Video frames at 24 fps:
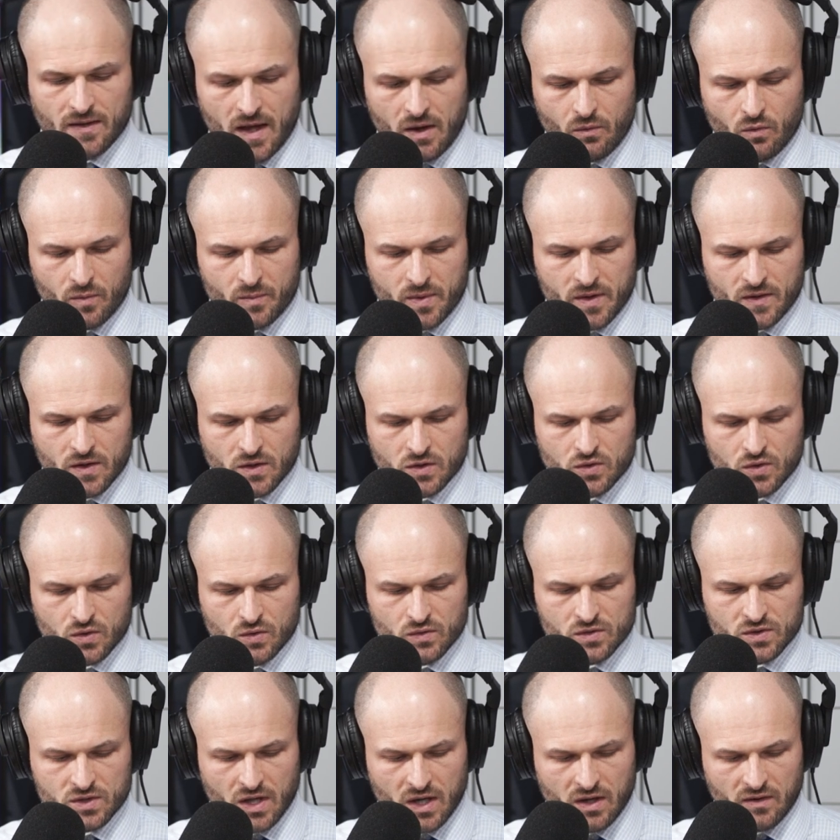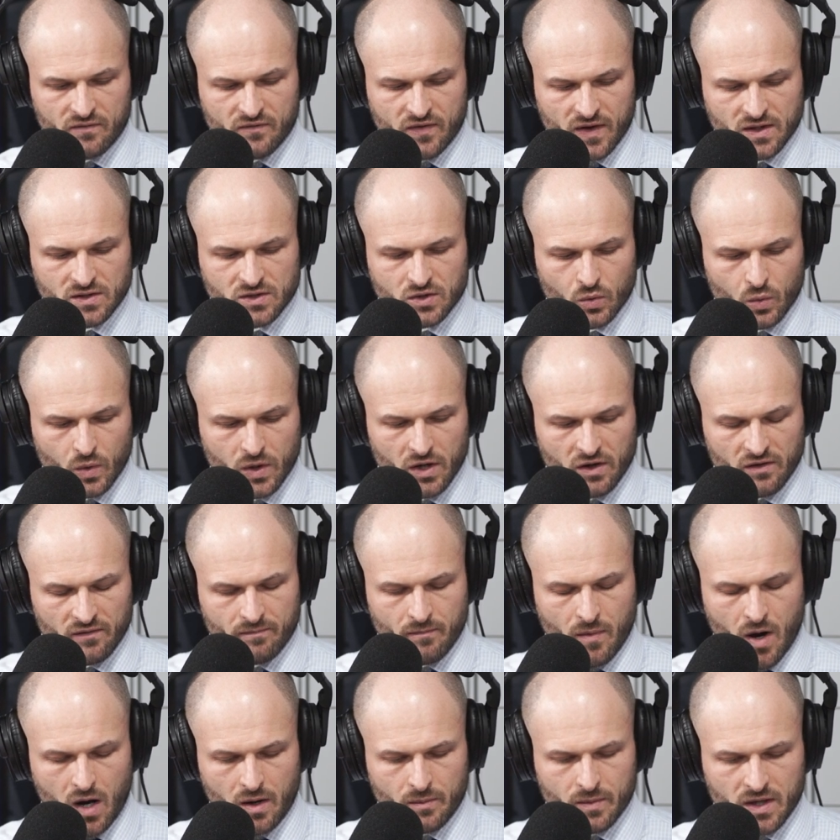They will be the 2 seed, face the winner of
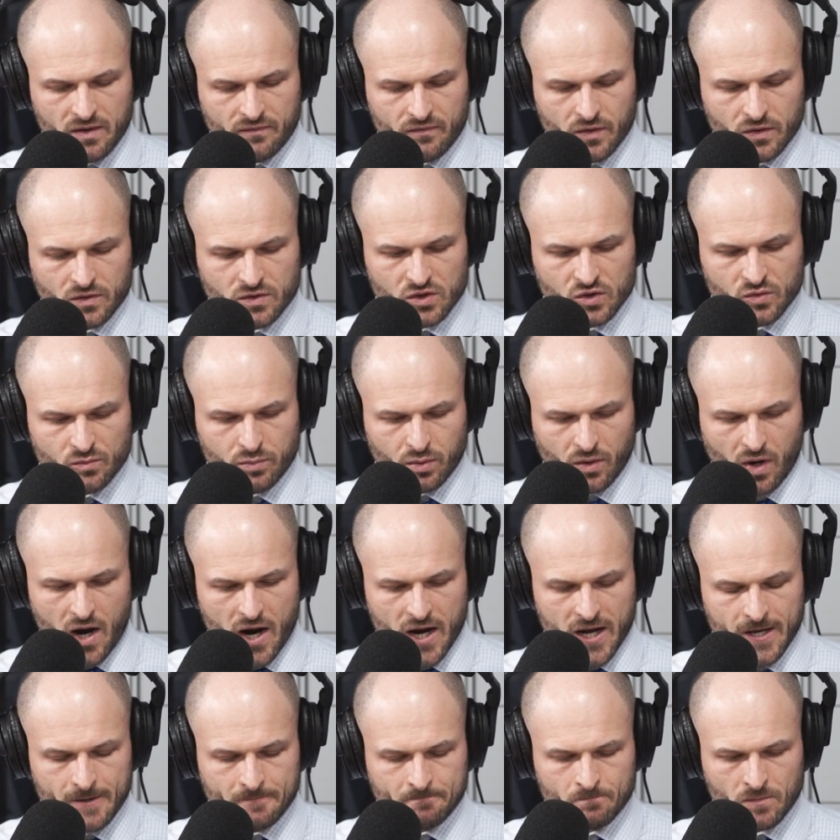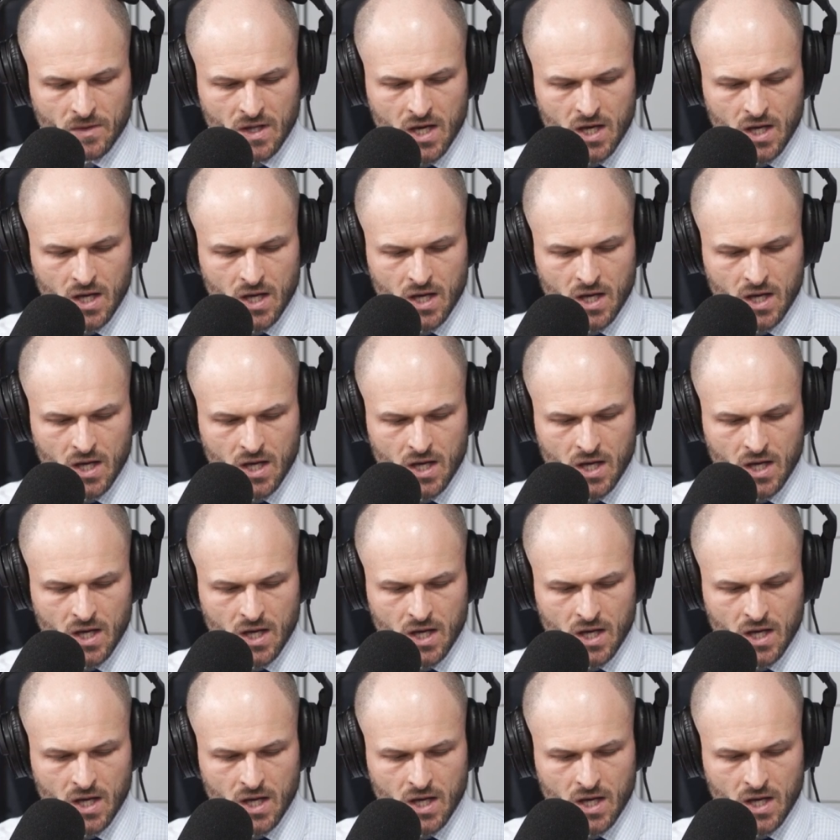Maumee versus Bryan.